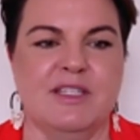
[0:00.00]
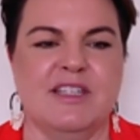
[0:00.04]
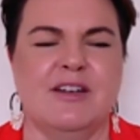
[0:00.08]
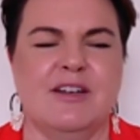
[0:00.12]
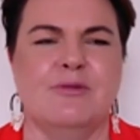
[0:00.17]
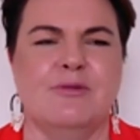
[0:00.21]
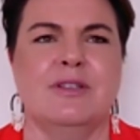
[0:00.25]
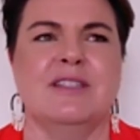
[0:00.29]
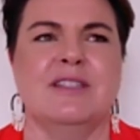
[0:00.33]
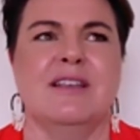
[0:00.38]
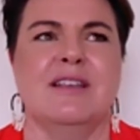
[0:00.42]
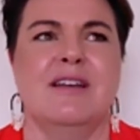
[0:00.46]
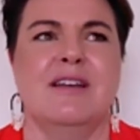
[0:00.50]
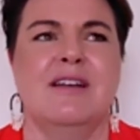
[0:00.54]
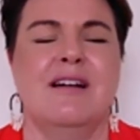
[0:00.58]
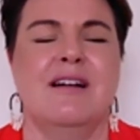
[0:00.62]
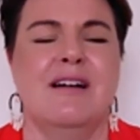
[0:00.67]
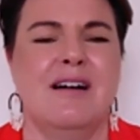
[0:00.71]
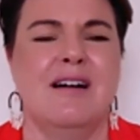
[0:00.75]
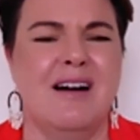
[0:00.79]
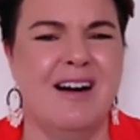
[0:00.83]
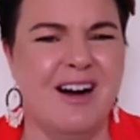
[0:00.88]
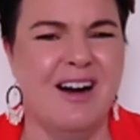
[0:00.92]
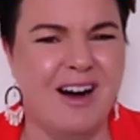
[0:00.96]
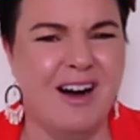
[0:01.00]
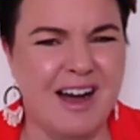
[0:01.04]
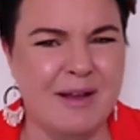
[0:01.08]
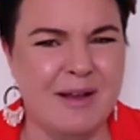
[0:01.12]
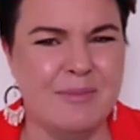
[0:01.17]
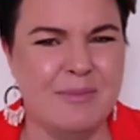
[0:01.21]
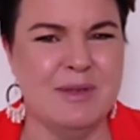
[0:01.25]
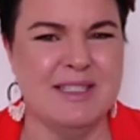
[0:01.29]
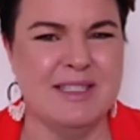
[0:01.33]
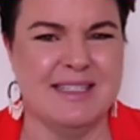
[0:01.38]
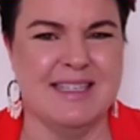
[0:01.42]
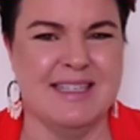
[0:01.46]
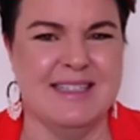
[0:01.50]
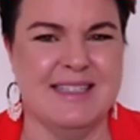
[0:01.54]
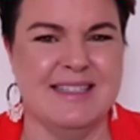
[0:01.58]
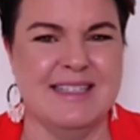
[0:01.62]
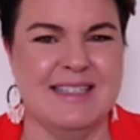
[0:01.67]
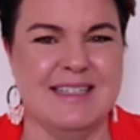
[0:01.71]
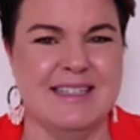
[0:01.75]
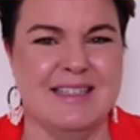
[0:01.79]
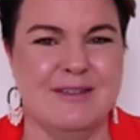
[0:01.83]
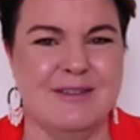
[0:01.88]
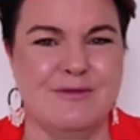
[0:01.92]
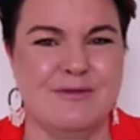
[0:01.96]
I was
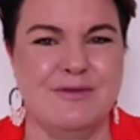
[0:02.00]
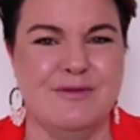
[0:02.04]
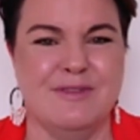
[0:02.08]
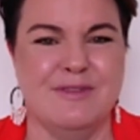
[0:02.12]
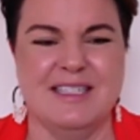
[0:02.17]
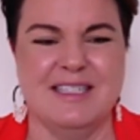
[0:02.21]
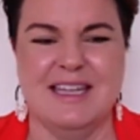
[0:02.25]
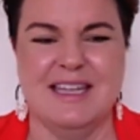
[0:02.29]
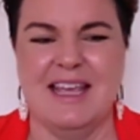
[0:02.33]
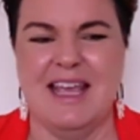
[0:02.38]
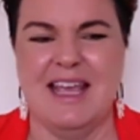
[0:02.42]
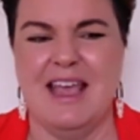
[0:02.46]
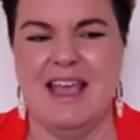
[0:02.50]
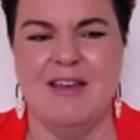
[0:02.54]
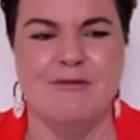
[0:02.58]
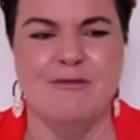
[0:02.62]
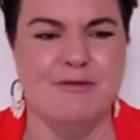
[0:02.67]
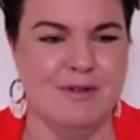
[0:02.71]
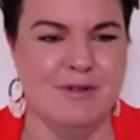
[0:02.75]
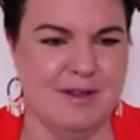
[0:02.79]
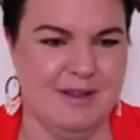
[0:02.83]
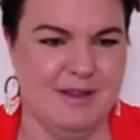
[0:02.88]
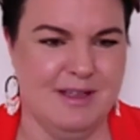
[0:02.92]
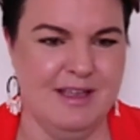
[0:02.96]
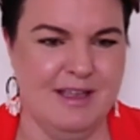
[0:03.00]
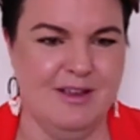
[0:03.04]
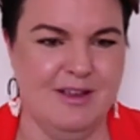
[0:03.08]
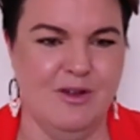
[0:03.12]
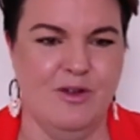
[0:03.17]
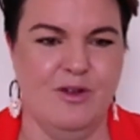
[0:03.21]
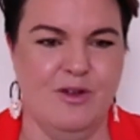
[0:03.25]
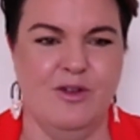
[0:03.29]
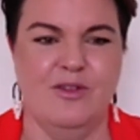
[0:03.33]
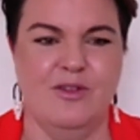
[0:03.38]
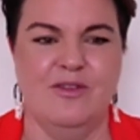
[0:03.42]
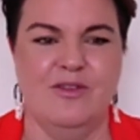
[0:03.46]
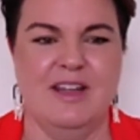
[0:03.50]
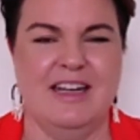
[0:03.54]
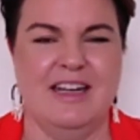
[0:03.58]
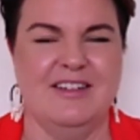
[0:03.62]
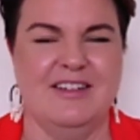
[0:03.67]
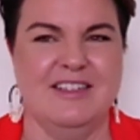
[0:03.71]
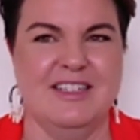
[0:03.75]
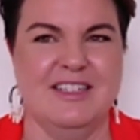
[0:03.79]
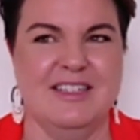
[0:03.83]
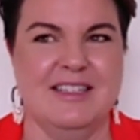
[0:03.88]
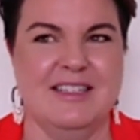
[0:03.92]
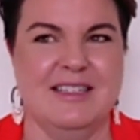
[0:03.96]
hypersensitive to everything, and I
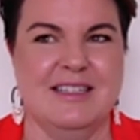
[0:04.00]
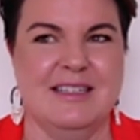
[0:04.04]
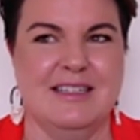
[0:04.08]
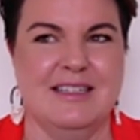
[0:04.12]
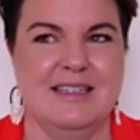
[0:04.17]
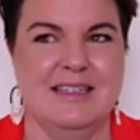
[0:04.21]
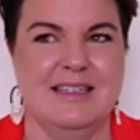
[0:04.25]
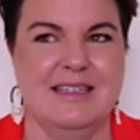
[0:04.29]
just